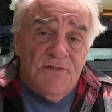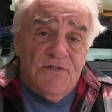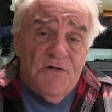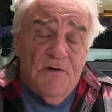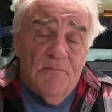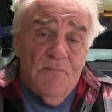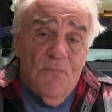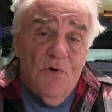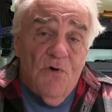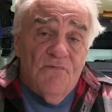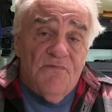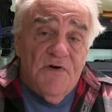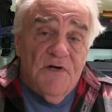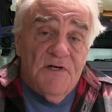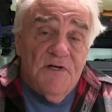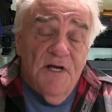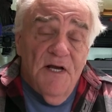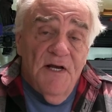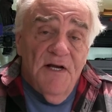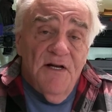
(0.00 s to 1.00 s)
they're
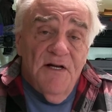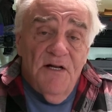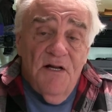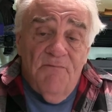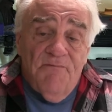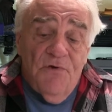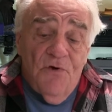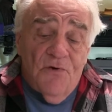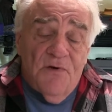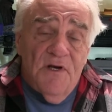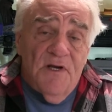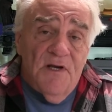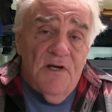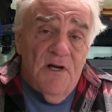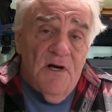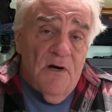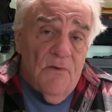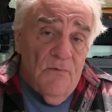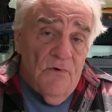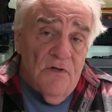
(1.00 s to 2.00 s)
moving. If you can
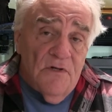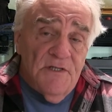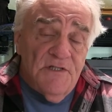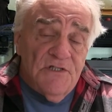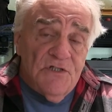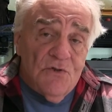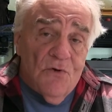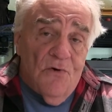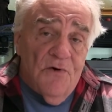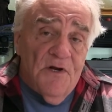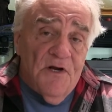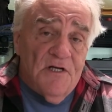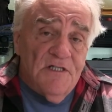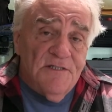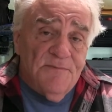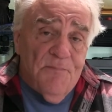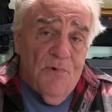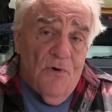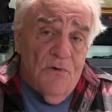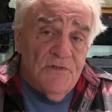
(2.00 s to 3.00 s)
get a really short
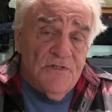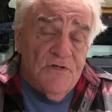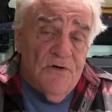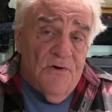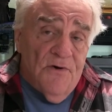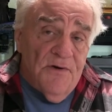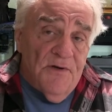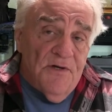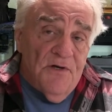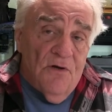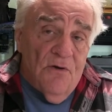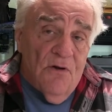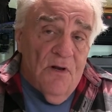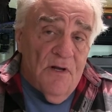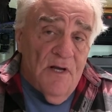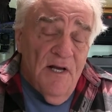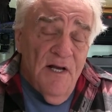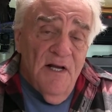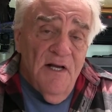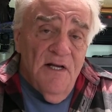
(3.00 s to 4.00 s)
exposure,
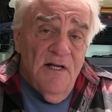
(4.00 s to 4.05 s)
you'll